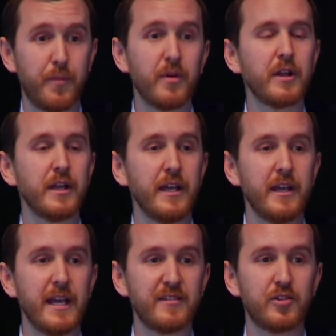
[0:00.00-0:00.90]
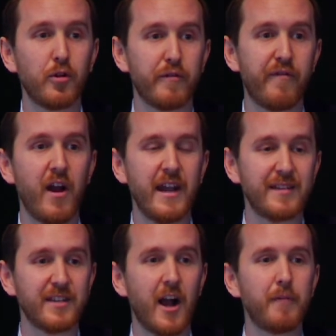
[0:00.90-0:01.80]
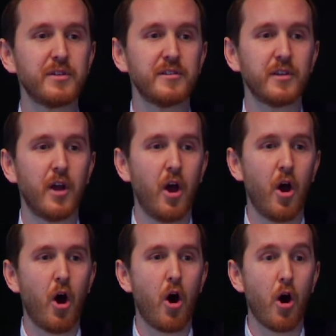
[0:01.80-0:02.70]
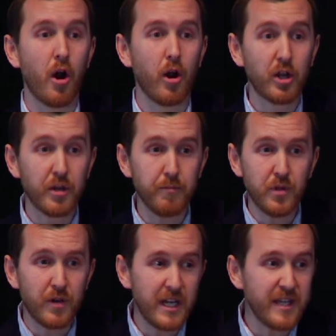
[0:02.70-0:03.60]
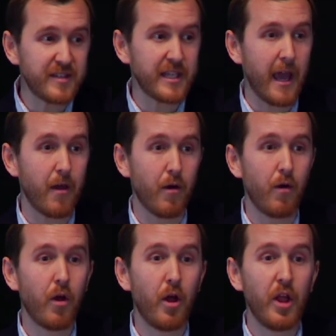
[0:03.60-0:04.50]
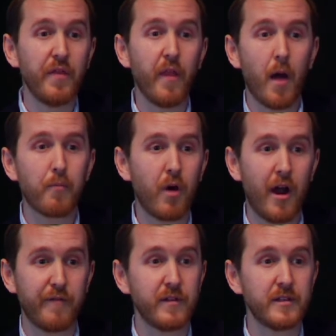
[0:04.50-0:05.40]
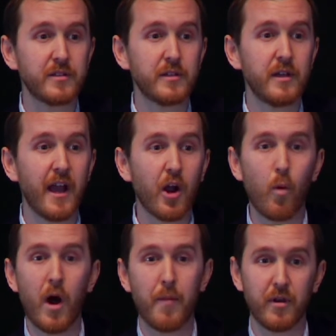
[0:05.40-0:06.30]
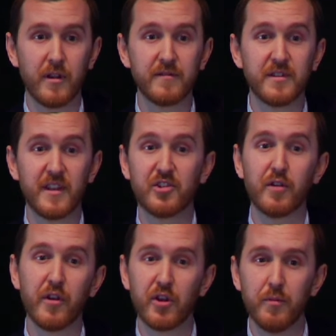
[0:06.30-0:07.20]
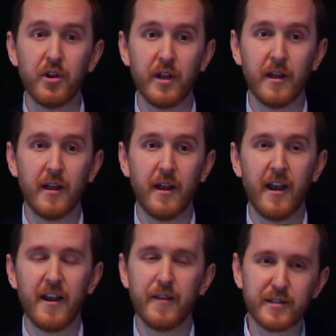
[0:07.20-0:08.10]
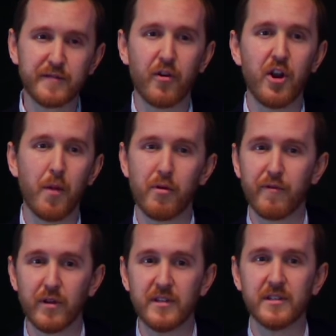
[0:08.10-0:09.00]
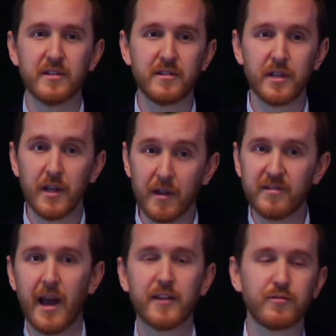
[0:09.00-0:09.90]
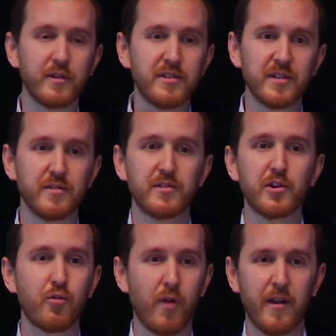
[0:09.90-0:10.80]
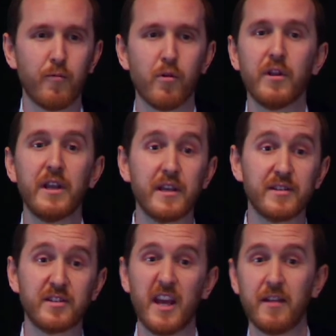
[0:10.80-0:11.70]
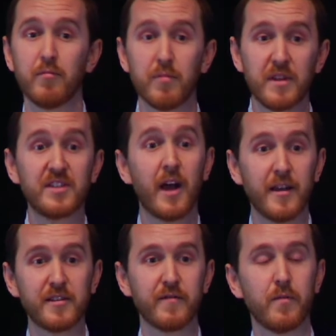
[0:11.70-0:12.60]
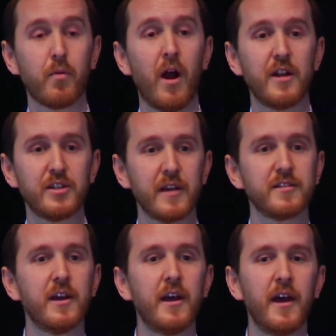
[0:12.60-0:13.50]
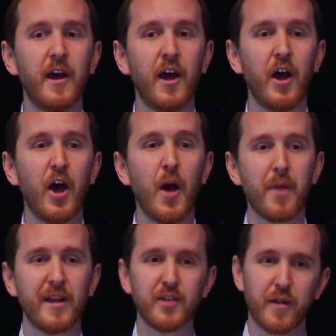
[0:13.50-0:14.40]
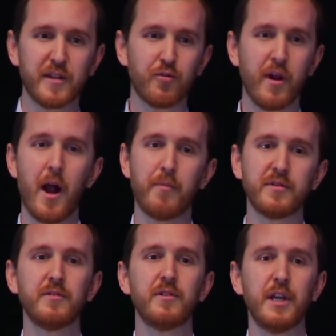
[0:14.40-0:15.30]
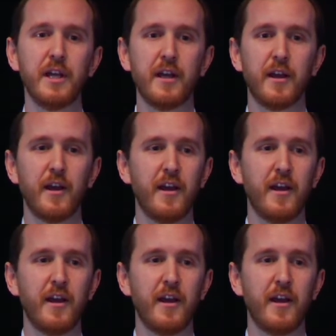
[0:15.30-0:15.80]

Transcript: typically in solar financing options are community-scale nonprofits and cooperatives that serve their community. And this is for a number of reasons: tax reasons, creditworthiness, and the size of the projects. But I saw this great opportunity.